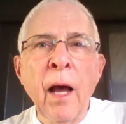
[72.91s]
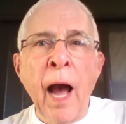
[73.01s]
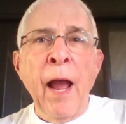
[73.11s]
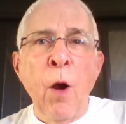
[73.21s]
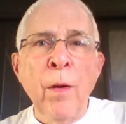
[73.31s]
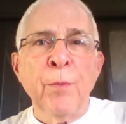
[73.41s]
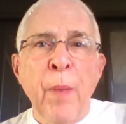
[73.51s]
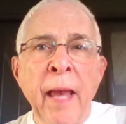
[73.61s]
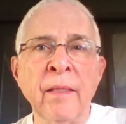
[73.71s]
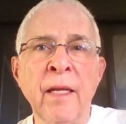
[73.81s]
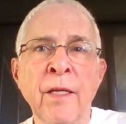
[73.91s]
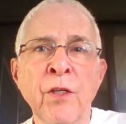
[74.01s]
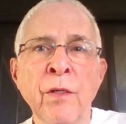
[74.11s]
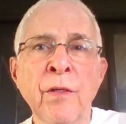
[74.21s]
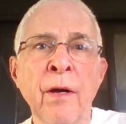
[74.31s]
I always pay
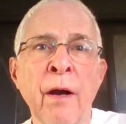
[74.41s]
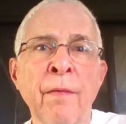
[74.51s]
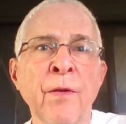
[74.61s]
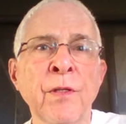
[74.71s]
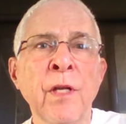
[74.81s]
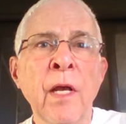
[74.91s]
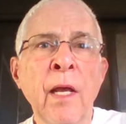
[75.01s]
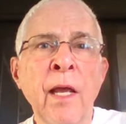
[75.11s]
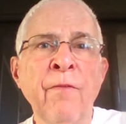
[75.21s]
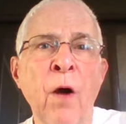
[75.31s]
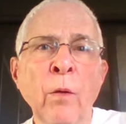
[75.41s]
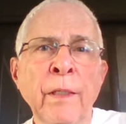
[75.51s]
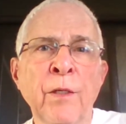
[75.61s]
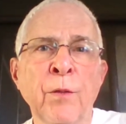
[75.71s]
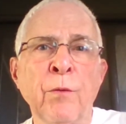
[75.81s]
attention to others, if
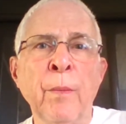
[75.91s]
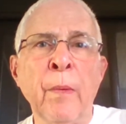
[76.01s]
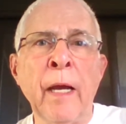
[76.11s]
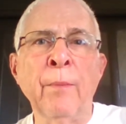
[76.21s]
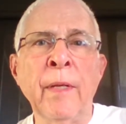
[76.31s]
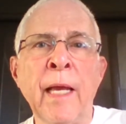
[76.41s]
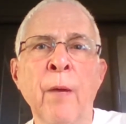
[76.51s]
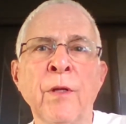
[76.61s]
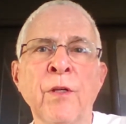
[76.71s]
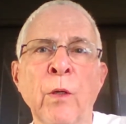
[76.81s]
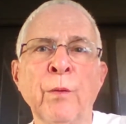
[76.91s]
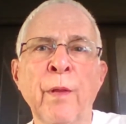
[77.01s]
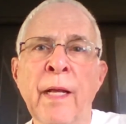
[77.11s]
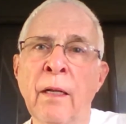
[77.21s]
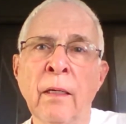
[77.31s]
only to remind me how much older
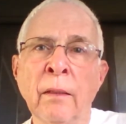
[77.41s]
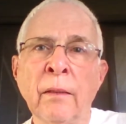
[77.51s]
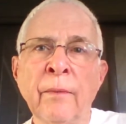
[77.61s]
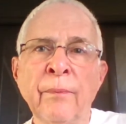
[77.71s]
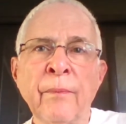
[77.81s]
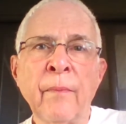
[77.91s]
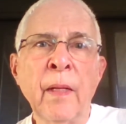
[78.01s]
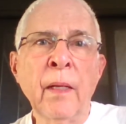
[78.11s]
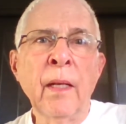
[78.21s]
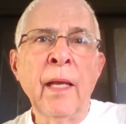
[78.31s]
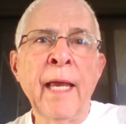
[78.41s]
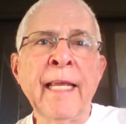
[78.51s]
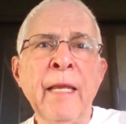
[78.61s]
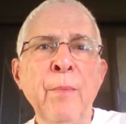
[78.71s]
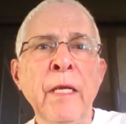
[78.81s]
they look. It
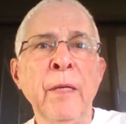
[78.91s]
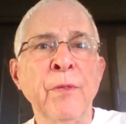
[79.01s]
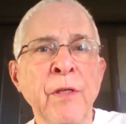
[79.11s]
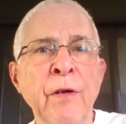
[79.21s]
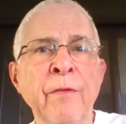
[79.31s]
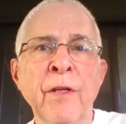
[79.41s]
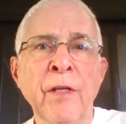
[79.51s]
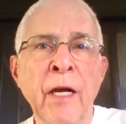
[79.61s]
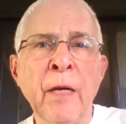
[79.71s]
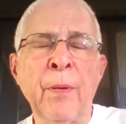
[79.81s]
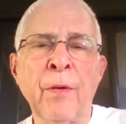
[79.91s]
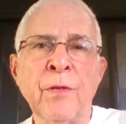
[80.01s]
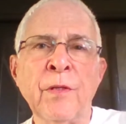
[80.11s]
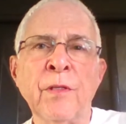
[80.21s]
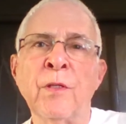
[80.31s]
can be observed in young
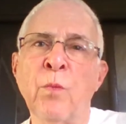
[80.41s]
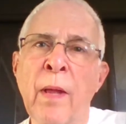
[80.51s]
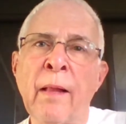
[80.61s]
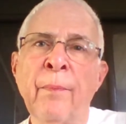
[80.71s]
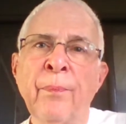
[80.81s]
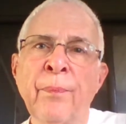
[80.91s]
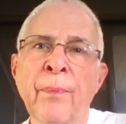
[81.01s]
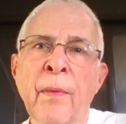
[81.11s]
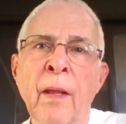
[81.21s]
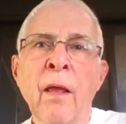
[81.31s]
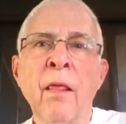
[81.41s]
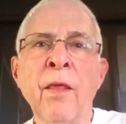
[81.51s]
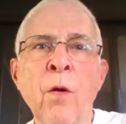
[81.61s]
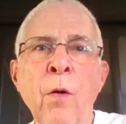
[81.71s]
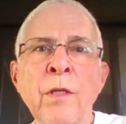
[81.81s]
persons as well. The
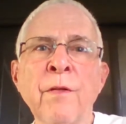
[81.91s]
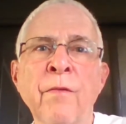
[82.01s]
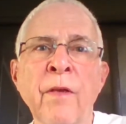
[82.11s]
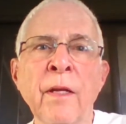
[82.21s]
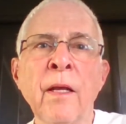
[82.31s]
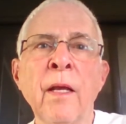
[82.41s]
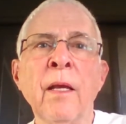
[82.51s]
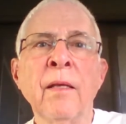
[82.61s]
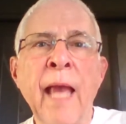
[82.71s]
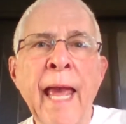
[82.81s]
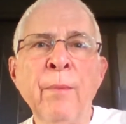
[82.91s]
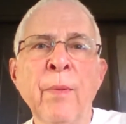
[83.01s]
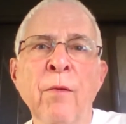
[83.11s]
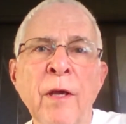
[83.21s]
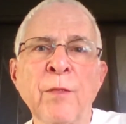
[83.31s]
cause of it can
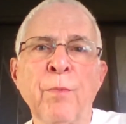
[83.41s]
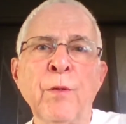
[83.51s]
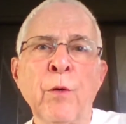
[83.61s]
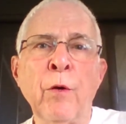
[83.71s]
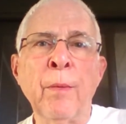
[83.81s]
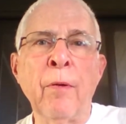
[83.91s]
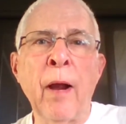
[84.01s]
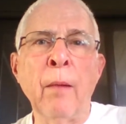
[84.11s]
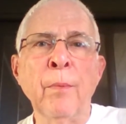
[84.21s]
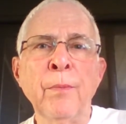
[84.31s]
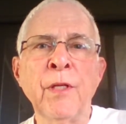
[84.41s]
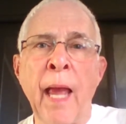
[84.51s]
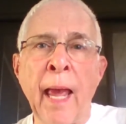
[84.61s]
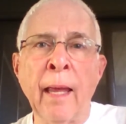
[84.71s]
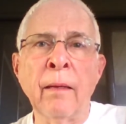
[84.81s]
be respiratory problems
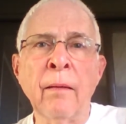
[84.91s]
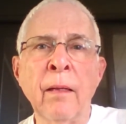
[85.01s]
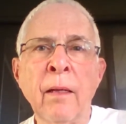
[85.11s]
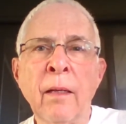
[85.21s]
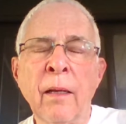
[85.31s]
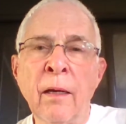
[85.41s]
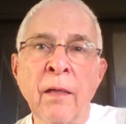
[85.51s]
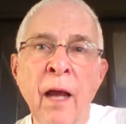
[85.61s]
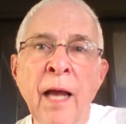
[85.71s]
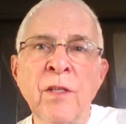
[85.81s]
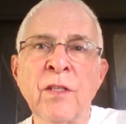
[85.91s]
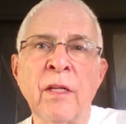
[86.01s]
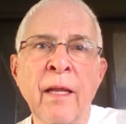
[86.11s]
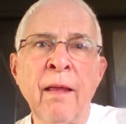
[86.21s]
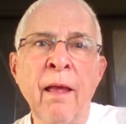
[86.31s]
and
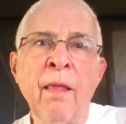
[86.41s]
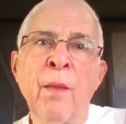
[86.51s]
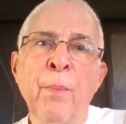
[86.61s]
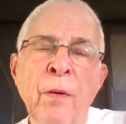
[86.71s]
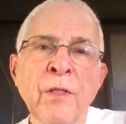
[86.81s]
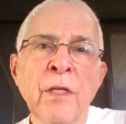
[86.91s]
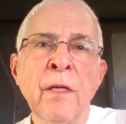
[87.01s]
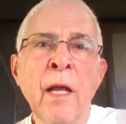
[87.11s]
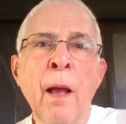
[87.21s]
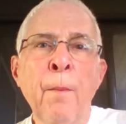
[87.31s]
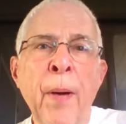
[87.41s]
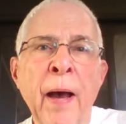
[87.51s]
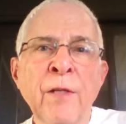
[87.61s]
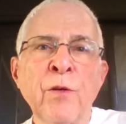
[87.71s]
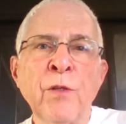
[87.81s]
Unconsciously, the person
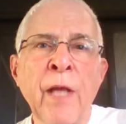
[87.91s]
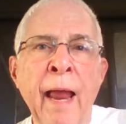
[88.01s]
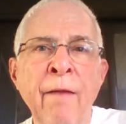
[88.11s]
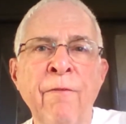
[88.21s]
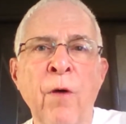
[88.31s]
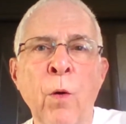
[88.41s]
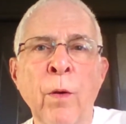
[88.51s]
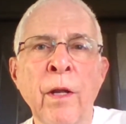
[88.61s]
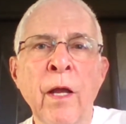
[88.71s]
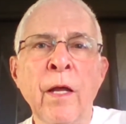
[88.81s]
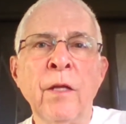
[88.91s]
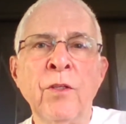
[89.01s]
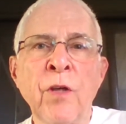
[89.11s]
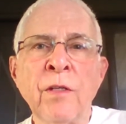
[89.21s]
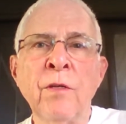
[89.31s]
postures head forward
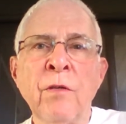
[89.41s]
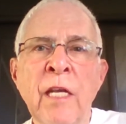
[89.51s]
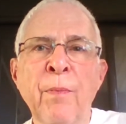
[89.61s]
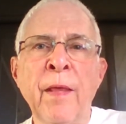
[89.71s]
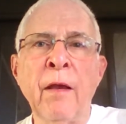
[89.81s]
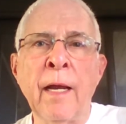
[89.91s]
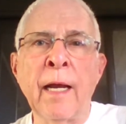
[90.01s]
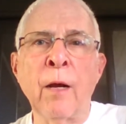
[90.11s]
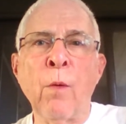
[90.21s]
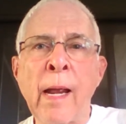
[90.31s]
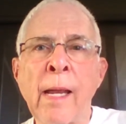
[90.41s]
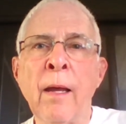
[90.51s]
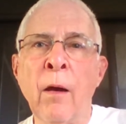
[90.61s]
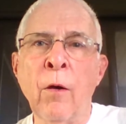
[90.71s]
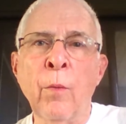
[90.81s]
just to keep their airway
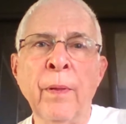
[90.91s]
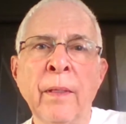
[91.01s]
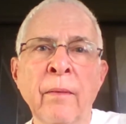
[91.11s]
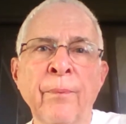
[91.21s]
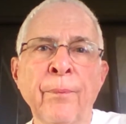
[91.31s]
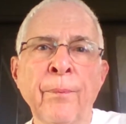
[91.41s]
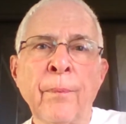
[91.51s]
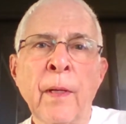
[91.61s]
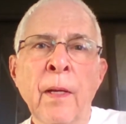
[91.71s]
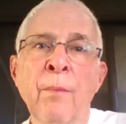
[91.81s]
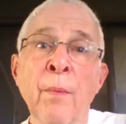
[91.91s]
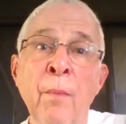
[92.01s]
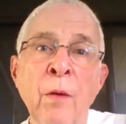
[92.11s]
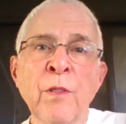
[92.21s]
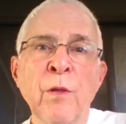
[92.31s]
open. But
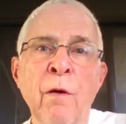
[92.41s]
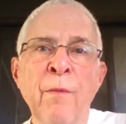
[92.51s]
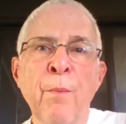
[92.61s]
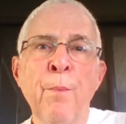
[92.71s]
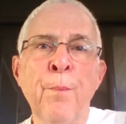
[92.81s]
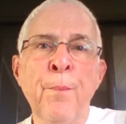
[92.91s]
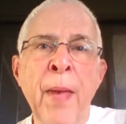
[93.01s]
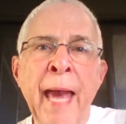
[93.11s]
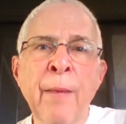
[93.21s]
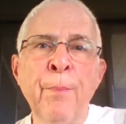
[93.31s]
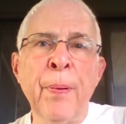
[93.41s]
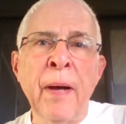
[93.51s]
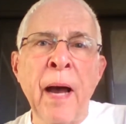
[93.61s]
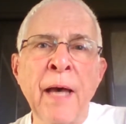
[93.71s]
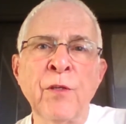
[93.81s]
most often, bad
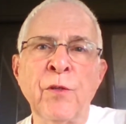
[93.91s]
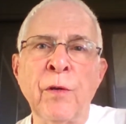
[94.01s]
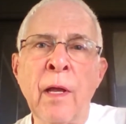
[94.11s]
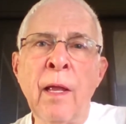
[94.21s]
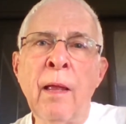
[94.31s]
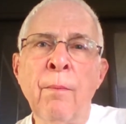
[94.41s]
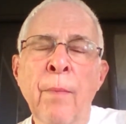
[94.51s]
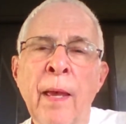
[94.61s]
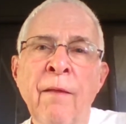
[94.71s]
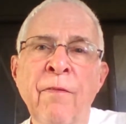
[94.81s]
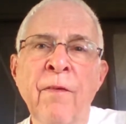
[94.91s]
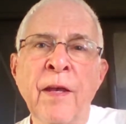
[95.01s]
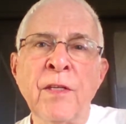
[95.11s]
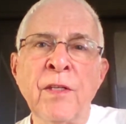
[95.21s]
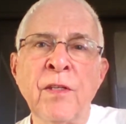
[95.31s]
posture
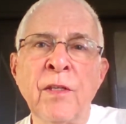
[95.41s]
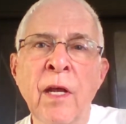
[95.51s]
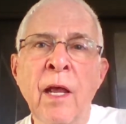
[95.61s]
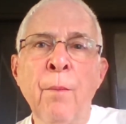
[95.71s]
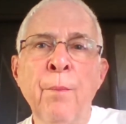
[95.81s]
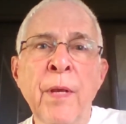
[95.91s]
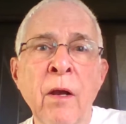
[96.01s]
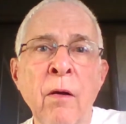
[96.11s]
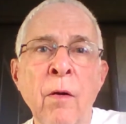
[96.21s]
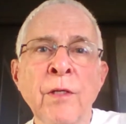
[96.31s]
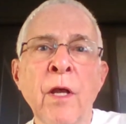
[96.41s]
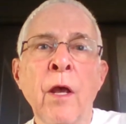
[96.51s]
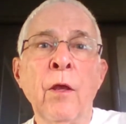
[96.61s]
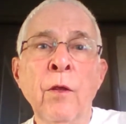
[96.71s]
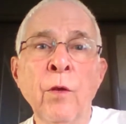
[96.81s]
manifests because
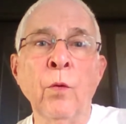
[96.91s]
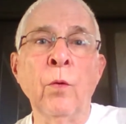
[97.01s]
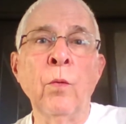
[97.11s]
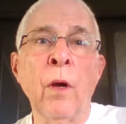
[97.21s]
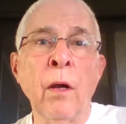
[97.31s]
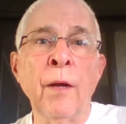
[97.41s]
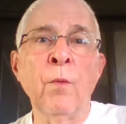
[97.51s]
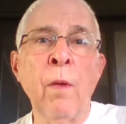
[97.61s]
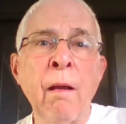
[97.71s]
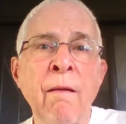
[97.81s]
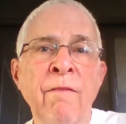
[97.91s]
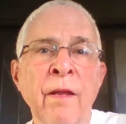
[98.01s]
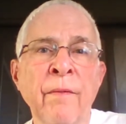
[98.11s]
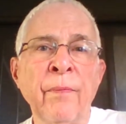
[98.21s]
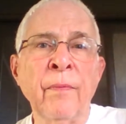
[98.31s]
you are unaware of it.